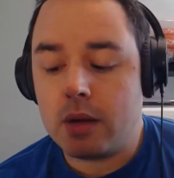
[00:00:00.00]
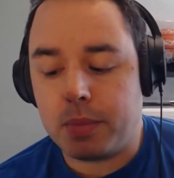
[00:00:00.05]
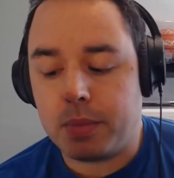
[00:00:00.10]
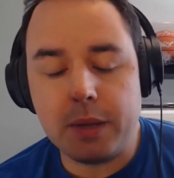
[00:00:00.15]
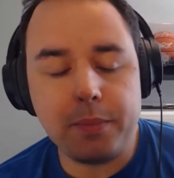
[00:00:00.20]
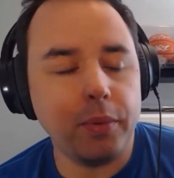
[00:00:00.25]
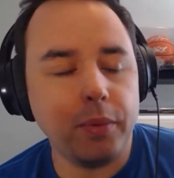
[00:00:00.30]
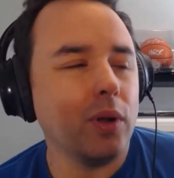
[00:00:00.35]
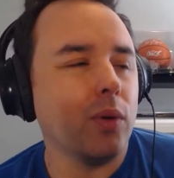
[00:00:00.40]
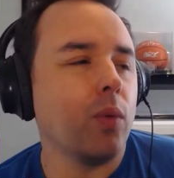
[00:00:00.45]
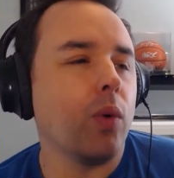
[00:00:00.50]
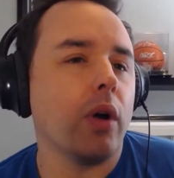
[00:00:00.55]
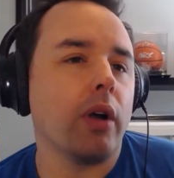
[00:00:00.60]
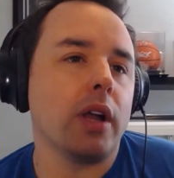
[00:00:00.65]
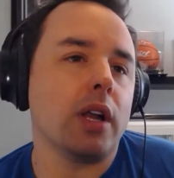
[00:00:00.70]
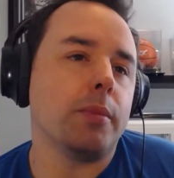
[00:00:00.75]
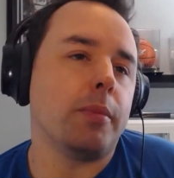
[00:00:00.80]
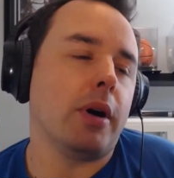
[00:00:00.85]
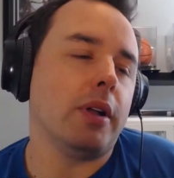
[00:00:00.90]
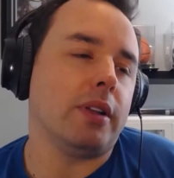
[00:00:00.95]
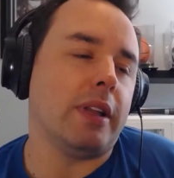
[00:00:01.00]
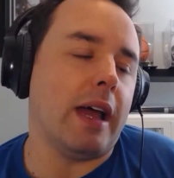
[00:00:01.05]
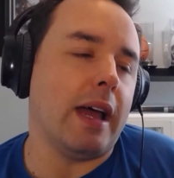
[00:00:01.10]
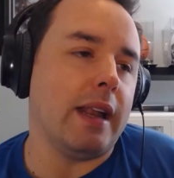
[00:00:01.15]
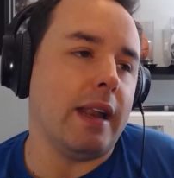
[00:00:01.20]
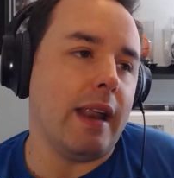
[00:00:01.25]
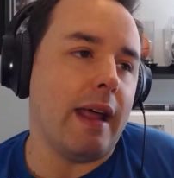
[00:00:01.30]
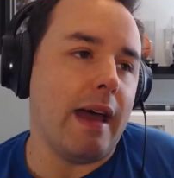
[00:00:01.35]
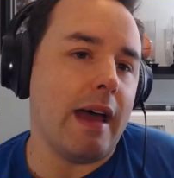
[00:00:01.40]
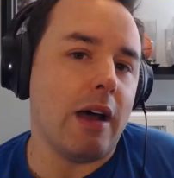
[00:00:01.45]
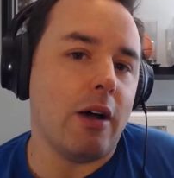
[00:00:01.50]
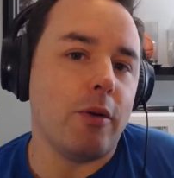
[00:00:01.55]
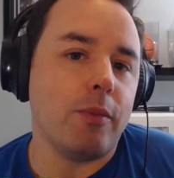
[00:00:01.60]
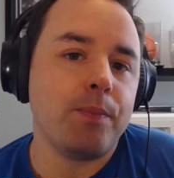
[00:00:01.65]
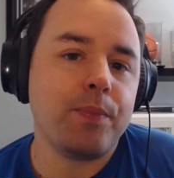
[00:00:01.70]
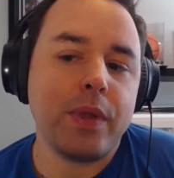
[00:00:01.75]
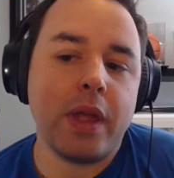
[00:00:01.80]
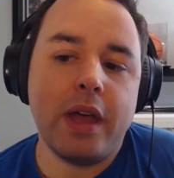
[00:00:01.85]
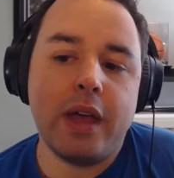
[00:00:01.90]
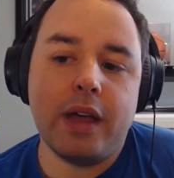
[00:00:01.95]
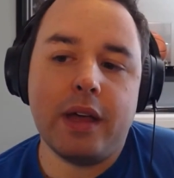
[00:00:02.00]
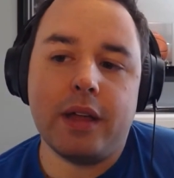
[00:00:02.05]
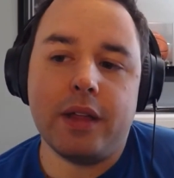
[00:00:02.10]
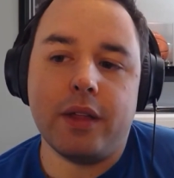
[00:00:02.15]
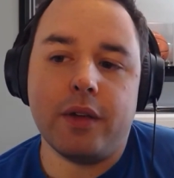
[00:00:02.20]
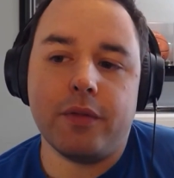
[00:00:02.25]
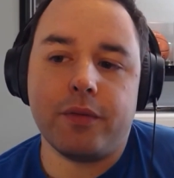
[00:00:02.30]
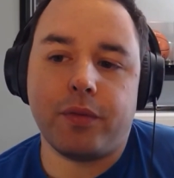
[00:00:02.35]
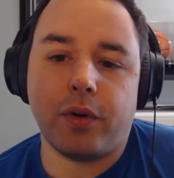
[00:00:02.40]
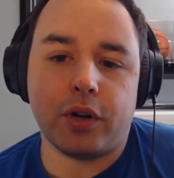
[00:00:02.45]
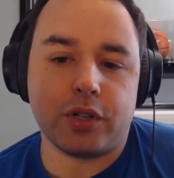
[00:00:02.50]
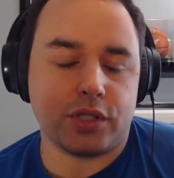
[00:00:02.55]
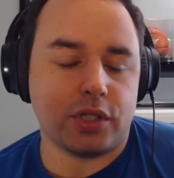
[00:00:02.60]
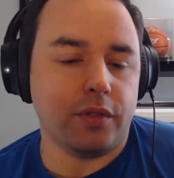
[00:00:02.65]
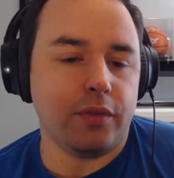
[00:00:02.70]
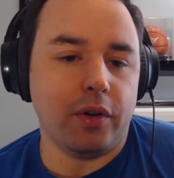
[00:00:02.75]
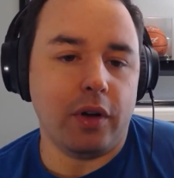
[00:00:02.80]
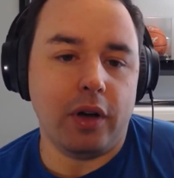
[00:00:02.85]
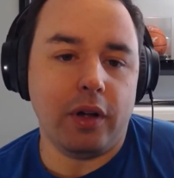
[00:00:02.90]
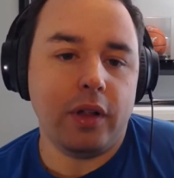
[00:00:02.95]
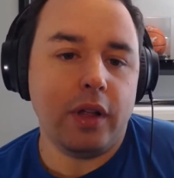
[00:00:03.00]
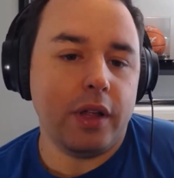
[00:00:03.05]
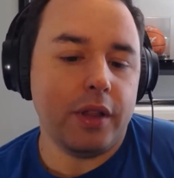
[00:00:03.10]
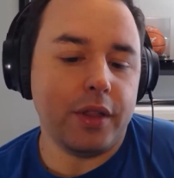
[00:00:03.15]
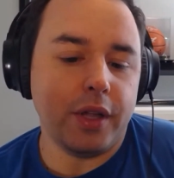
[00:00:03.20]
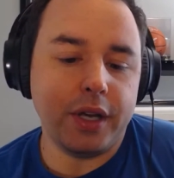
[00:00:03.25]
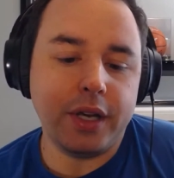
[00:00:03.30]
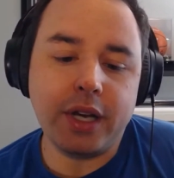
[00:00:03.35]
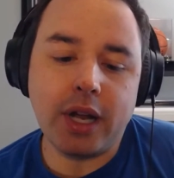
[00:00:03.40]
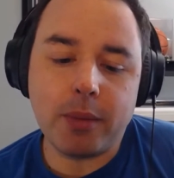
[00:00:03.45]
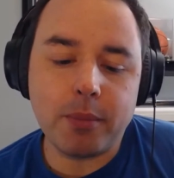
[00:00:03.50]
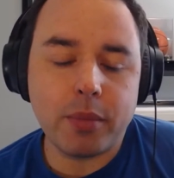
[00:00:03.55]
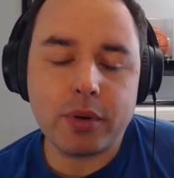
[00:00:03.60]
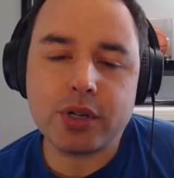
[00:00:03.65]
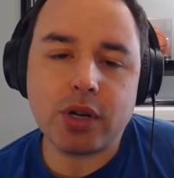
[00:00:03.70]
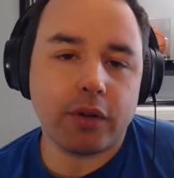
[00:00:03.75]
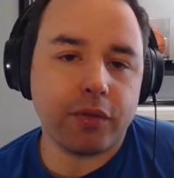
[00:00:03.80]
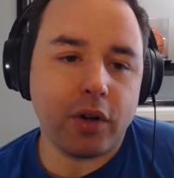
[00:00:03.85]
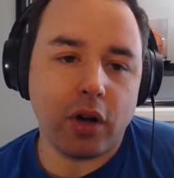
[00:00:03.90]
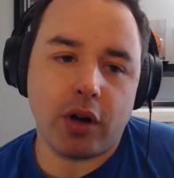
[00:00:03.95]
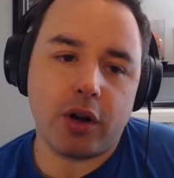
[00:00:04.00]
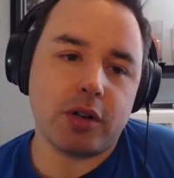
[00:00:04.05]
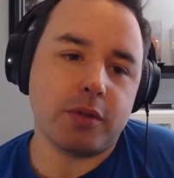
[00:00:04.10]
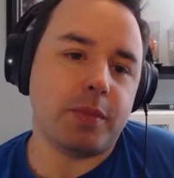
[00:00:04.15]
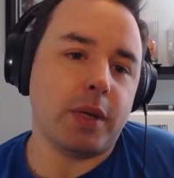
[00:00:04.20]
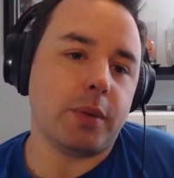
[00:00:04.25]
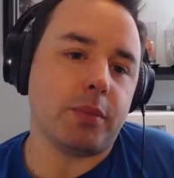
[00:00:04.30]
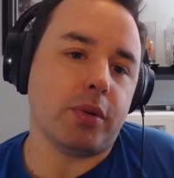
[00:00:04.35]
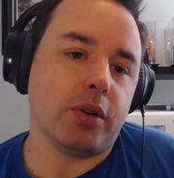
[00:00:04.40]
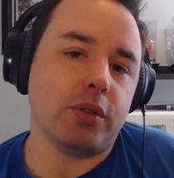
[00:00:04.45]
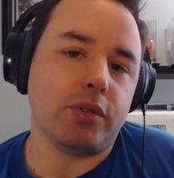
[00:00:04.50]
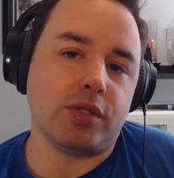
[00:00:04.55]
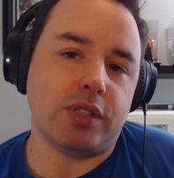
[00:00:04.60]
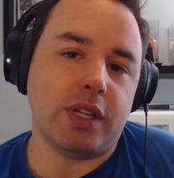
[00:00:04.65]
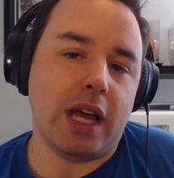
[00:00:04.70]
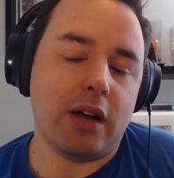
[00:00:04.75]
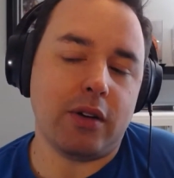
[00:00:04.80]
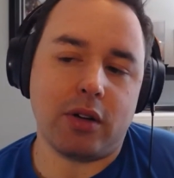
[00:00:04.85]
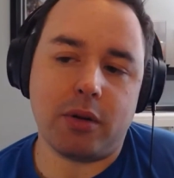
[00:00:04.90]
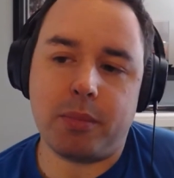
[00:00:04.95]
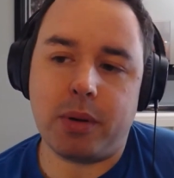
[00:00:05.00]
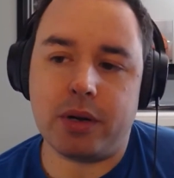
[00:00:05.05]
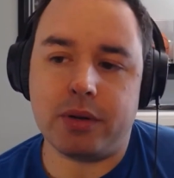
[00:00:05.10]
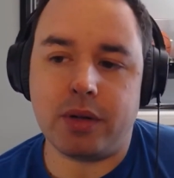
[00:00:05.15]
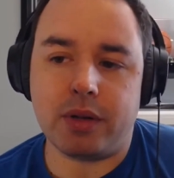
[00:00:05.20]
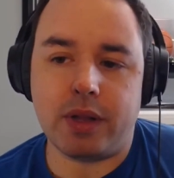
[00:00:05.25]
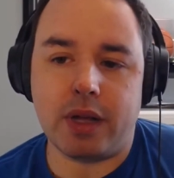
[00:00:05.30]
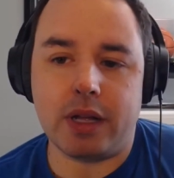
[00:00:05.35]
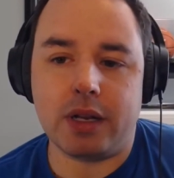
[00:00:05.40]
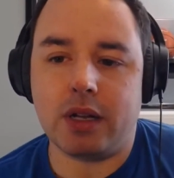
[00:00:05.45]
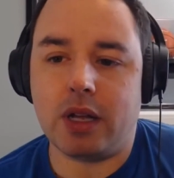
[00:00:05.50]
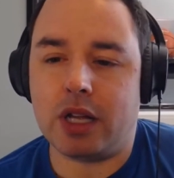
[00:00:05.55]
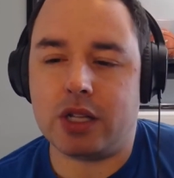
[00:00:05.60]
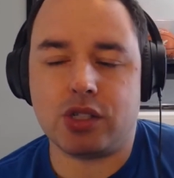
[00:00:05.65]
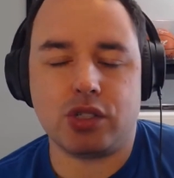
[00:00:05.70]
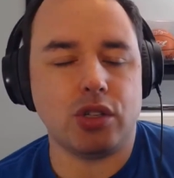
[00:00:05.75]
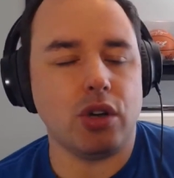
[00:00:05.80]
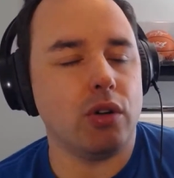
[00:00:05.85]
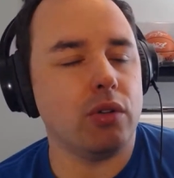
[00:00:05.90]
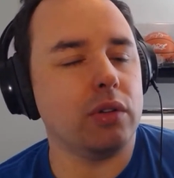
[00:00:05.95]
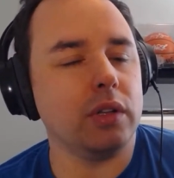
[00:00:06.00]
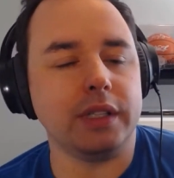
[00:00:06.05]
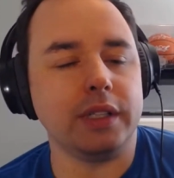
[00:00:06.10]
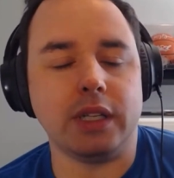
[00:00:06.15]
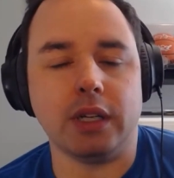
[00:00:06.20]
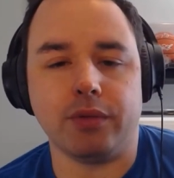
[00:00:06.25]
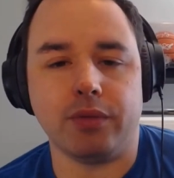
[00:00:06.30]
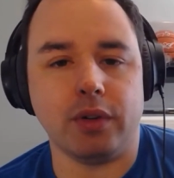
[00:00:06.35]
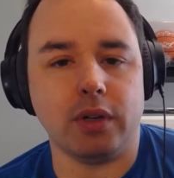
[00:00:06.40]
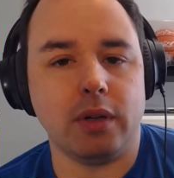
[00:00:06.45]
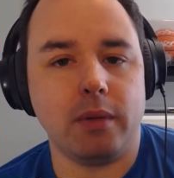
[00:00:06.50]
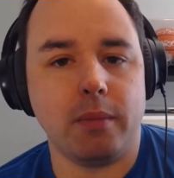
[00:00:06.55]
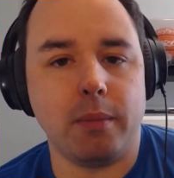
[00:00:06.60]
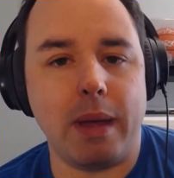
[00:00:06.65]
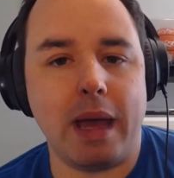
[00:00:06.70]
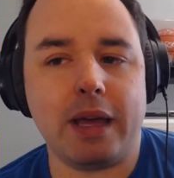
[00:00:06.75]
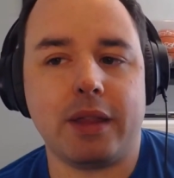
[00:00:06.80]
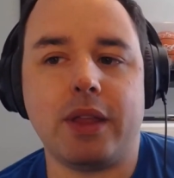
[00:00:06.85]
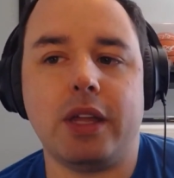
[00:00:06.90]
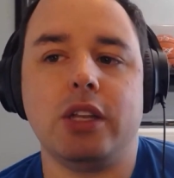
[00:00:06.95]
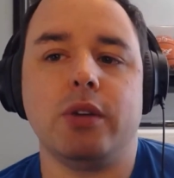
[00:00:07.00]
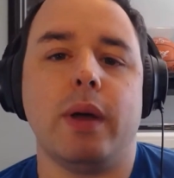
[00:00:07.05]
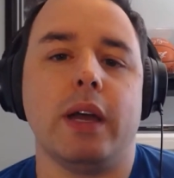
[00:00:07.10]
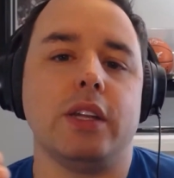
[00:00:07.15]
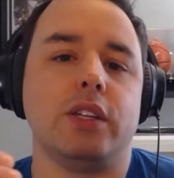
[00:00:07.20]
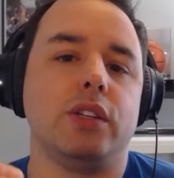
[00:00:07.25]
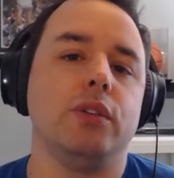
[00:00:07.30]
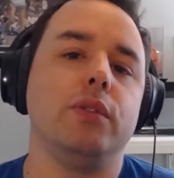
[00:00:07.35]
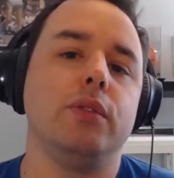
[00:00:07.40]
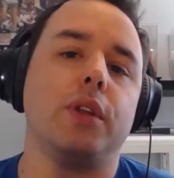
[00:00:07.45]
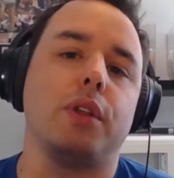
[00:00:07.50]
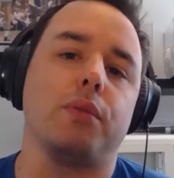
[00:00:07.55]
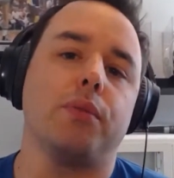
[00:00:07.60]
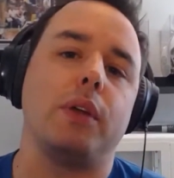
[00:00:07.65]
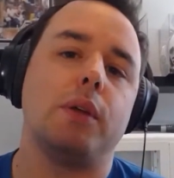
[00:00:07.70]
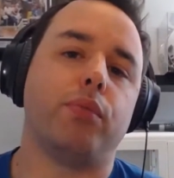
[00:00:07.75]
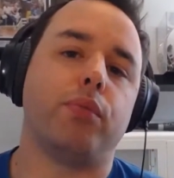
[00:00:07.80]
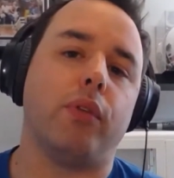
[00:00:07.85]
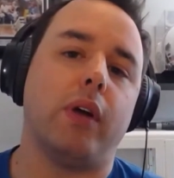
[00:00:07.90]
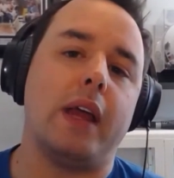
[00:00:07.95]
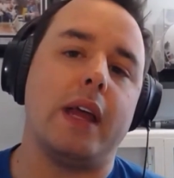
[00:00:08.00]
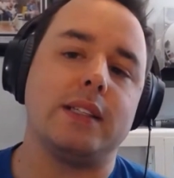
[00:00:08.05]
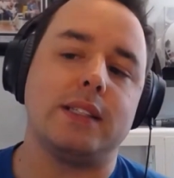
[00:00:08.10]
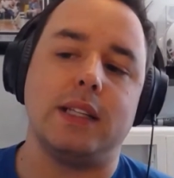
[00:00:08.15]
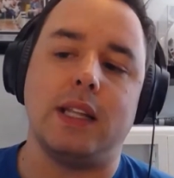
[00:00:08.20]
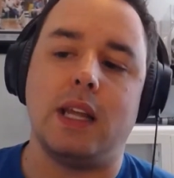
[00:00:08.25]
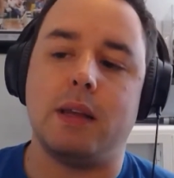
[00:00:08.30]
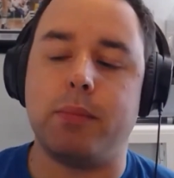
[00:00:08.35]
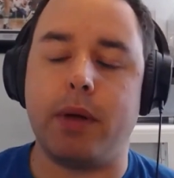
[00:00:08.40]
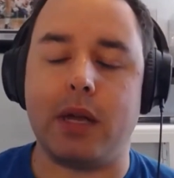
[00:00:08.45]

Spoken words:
People are worried about that now. First of all, the number of cards being produced now compared to then, it's totally different. Back then you had 2 to 3 brands and they